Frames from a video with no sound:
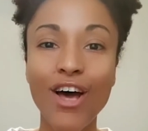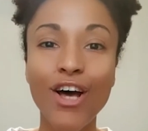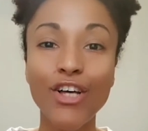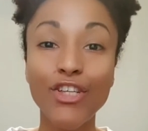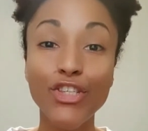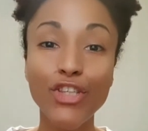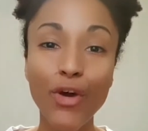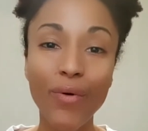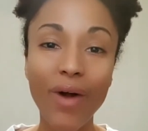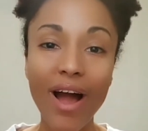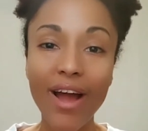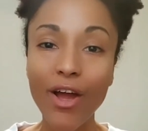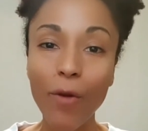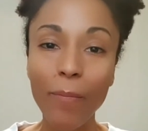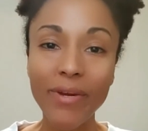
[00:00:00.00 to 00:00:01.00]
So
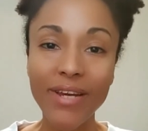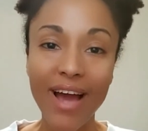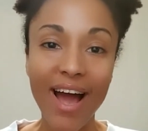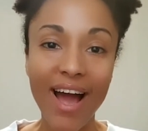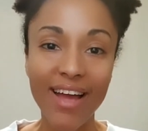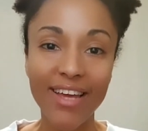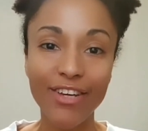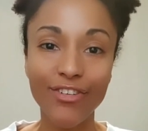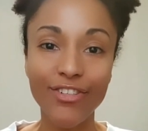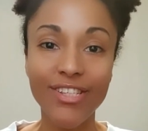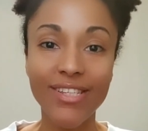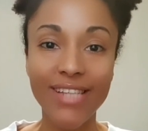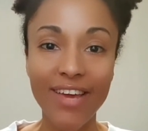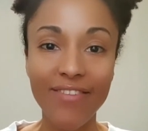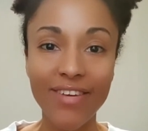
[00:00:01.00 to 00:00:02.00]
I opened a high yield
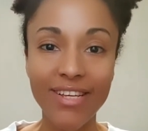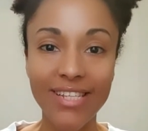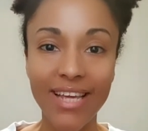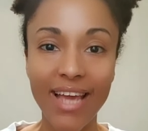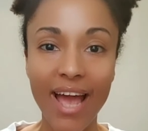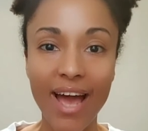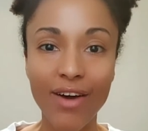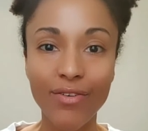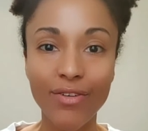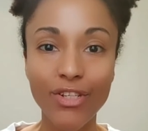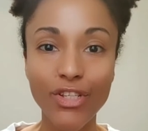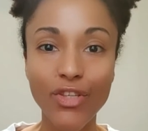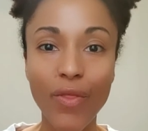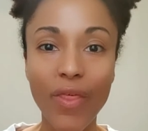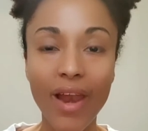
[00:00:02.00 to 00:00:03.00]
savings account
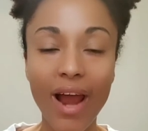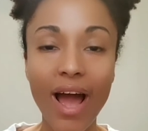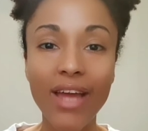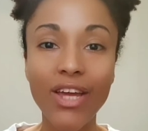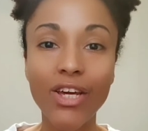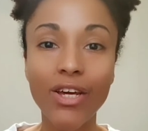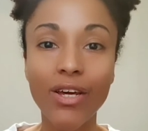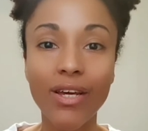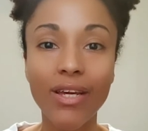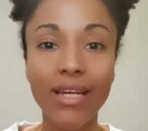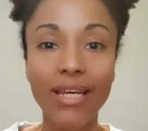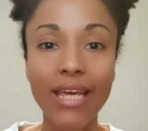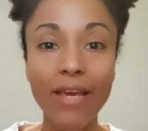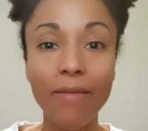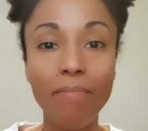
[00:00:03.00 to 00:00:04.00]
so that I
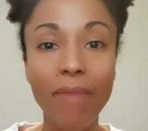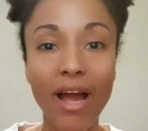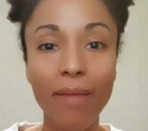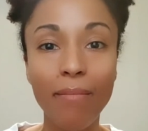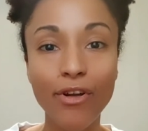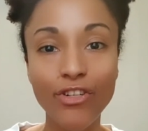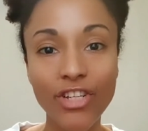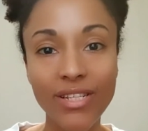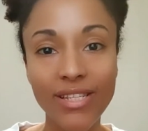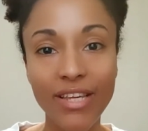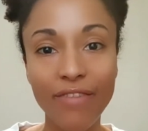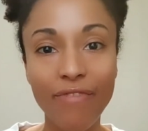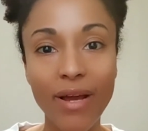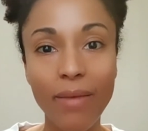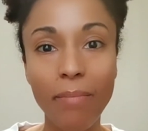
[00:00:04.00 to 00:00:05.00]
could keep my
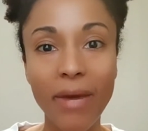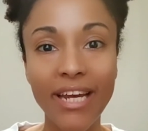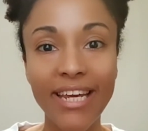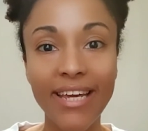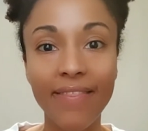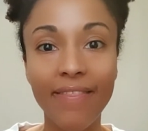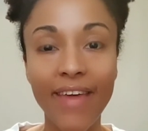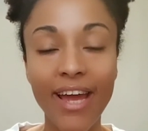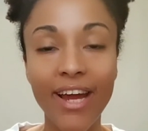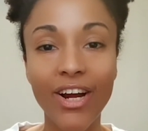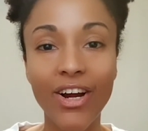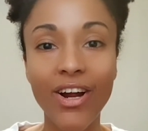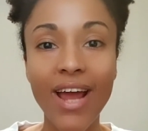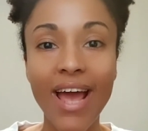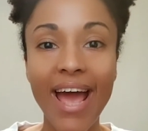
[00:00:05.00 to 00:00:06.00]
emergency fund money in
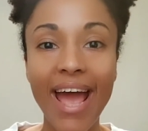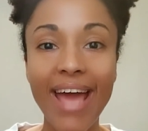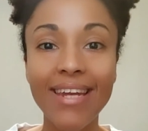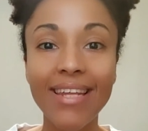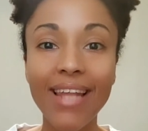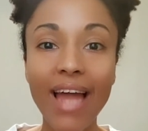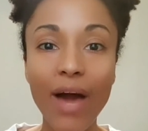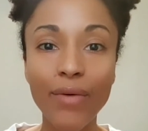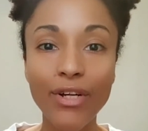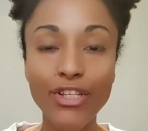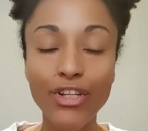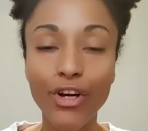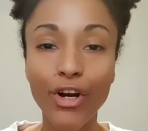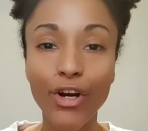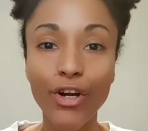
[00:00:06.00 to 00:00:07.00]
there and allow it
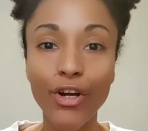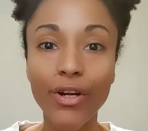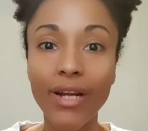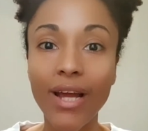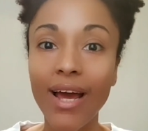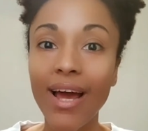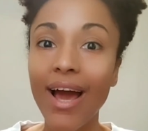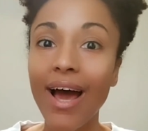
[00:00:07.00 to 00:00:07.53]
to earn